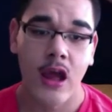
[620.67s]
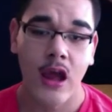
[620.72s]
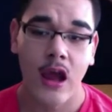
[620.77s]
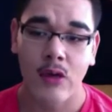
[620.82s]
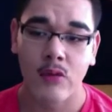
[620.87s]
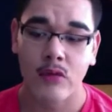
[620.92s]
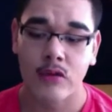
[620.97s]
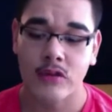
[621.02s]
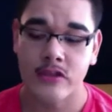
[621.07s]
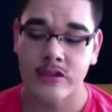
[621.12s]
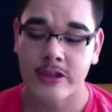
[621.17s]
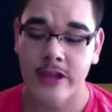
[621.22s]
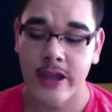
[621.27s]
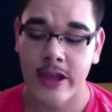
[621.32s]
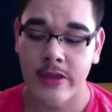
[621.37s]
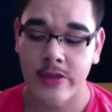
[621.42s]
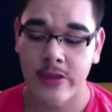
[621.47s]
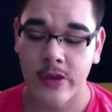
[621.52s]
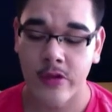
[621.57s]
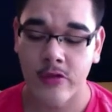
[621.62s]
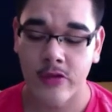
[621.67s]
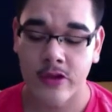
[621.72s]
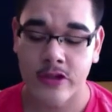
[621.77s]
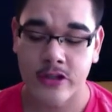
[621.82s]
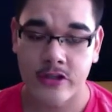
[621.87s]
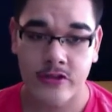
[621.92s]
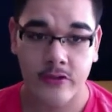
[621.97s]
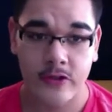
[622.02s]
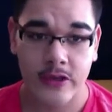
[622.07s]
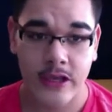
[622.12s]
I will say the
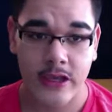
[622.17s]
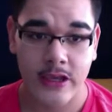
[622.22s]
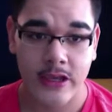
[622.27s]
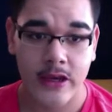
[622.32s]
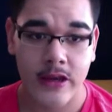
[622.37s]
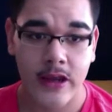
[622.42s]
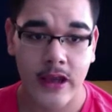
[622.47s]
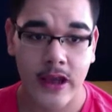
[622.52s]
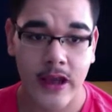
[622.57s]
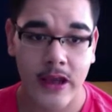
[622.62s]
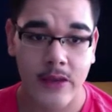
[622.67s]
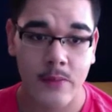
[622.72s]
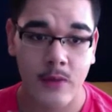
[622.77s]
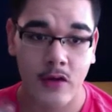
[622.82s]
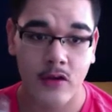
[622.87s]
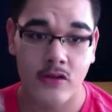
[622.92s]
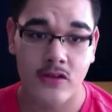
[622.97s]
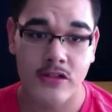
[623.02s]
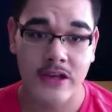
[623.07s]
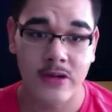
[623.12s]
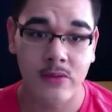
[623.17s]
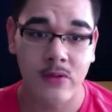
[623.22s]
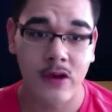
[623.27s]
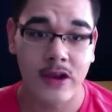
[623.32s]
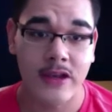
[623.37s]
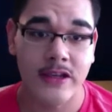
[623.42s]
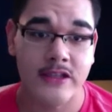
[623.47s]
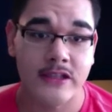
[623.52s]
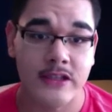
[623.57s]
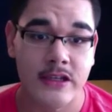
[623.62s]
original Heat and PULSE
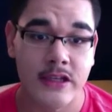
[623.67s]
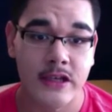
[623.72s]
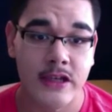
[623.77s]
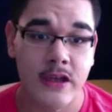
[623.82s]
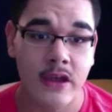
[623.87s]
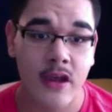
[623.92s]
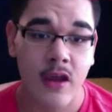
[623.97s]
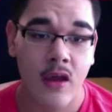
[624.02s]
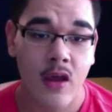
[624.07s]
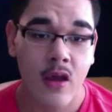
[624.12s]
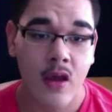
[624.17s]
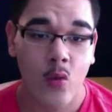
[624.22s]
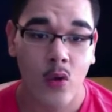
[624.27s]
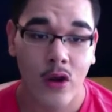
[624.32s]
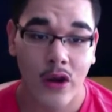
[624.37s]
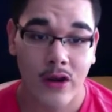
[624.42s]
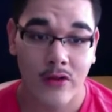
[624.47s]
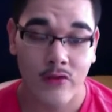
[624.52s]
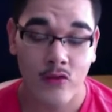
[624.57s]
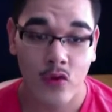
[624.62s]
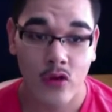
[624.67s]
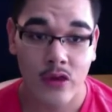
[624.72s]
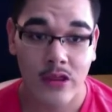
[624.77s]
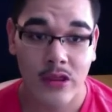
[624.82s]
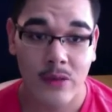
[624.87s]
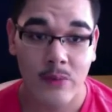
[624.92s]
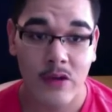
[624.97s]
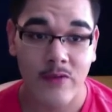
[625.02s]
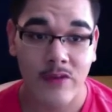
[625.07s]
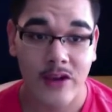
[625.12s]
NYC, when I've worn
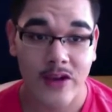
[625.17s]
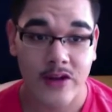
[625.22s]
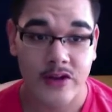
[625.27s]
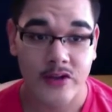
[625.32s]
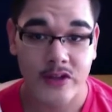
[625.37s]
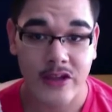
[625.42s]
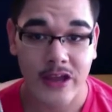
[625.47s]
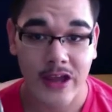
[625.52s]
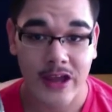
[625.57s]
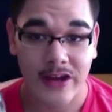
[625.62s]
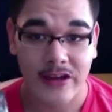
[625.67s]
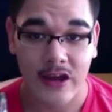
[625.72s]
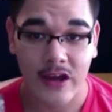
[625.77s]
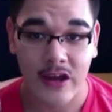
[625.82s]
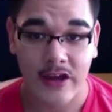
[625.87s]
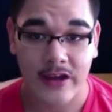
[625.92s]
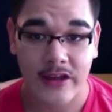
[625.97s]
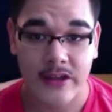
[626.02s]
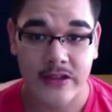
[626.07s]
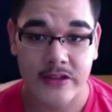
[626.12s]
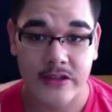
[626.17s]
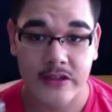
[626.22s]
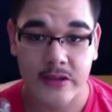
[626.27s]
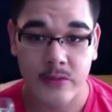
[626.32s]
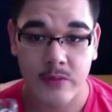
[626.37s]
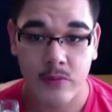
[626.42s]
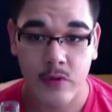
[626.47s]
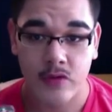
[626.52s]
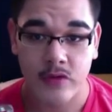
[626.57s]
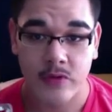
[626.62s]
them, I've actually had guys
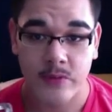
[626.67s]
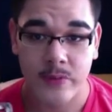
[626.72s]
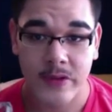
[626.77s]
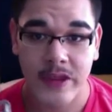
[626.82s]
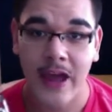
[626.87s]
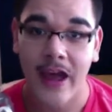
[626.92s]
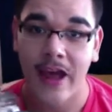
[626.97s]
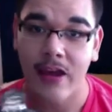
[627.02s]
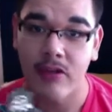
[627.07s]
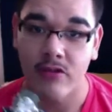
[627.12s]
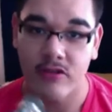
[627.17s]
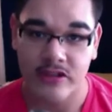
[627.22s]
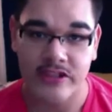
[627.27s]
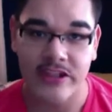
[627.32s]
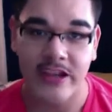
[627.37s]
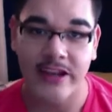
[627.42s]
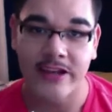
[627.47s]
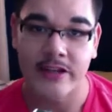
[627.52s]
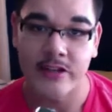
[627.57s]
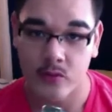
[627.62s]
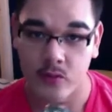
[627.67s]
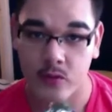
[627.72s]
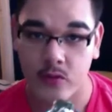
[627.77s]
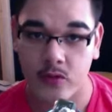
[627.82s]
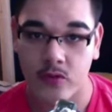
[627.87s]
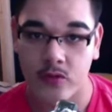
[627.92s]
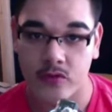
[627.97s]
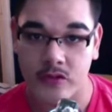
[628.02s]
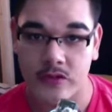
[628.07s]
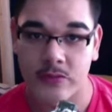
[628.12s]
approach me.
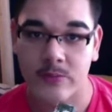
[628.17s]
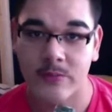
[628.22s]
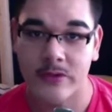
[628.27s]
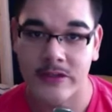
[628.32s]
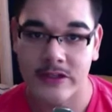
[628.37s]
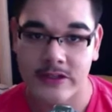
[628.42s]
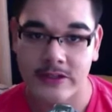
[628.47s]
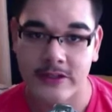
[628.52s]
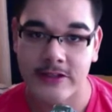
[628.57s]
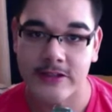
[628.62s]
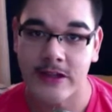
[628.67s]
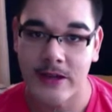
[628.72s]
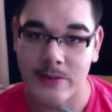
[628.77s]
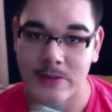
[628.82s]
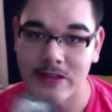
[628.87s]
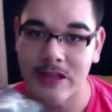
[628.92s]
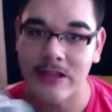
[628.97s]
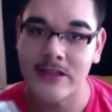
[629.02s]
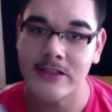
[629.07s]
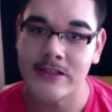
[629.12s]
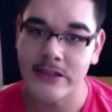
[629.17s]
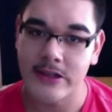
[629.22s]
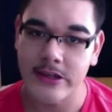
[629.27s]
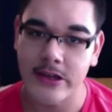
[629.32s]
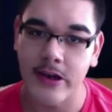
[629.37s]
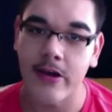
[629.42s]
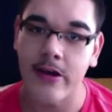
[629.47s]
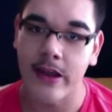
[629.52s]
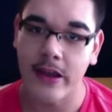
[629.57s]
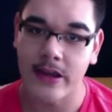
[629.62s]
Heterosexuals, BT dubs. I see
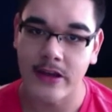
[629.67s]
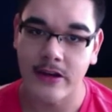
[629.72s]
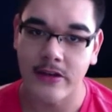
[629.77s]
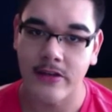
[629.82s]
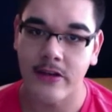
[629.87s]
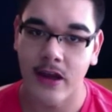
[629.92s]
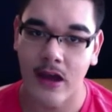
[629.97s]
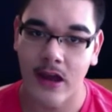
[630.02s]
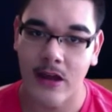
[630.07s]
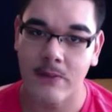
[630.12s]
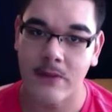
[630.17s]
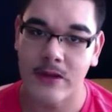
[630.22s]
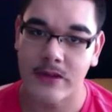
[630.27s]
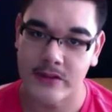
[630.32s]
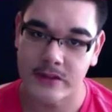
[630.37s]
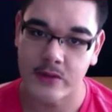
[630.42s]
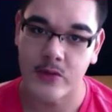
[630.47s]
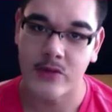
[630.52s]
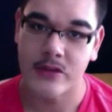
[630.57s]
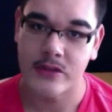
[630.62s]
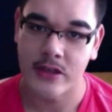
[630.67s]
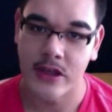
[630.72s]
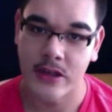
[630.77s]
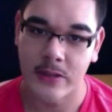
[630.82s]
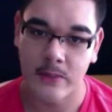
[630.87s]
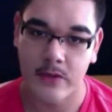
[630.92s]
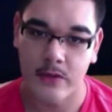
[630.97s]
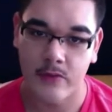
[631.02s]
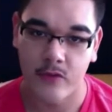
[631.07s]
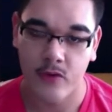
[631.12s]
y'all hating in the comments. Quit
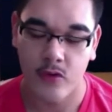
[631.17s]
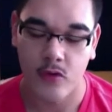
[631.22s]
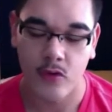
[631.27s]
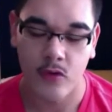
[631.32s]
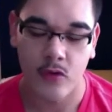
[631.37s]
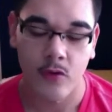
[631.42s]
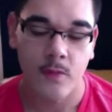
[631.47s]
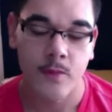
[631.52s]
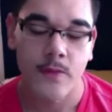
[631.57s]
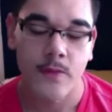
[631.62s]
typing, fool.